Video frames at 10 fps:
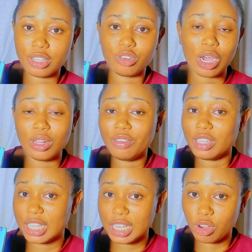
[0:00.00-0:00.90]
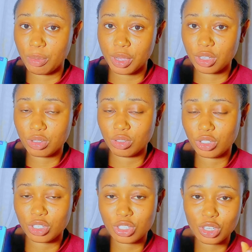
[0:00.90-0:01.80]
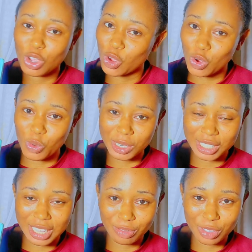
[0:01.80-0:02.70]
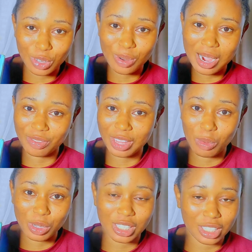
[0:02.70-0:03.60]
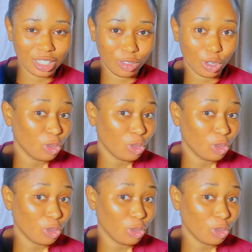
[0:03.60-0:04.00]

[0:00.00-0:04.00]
So I'll leave the link up here. So just go watch that video after watching this video.